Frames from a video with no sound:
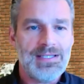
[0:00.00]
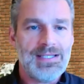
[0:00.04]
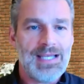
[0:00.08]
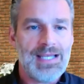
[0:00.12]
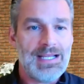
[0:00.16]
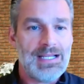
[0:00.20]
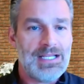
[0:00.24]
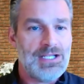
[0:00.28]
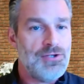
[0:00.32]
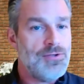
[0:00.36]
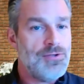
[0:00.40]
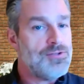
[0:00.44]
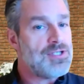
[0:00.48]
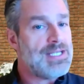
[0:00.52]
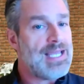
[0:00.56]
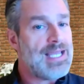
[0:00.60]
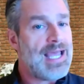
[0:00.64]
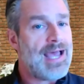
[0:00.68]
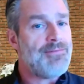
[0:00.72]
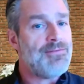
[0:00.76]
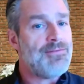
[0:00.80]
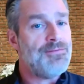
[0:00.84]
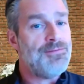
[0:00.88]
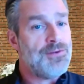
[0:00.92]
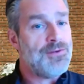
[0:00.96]
They usually
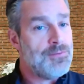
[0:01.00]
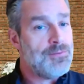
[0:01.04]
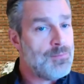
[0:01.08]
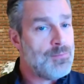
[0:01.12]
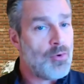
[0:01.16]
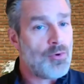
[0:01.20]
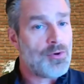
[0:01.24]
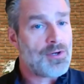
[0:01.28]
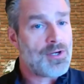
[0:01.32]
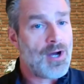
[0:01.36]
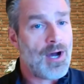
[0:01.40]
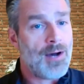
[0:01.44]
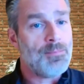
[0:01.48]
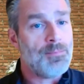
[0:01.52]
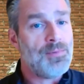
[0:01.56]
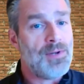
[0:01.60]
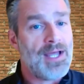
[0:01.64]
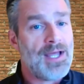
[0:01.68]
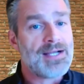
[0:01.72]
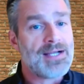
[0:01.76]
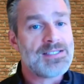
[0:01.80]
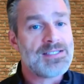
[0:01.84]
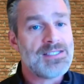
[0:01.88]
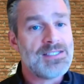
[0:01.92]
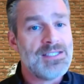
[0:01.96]
have a few more
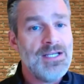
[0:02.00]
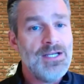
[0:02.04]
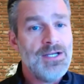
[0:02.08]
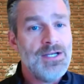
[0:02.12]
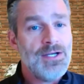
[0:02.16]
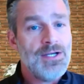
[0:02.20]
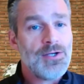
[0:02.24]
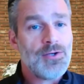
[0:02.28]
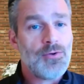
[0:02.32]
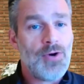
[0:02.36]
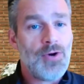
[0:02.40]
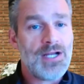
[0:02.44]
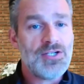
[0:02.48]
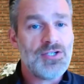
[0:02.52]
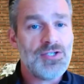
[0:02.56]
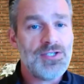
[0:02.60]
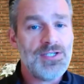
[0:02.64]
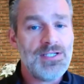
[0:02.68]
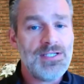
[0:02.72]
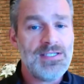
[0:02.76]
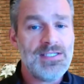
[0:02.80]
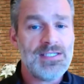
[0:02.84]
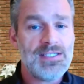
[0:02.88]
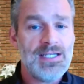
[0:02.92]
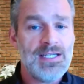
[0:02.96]
complex
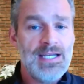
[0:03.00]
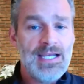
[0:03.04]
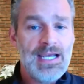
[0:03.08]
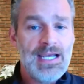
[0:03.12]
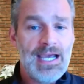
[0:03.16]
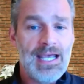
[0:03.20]
questions,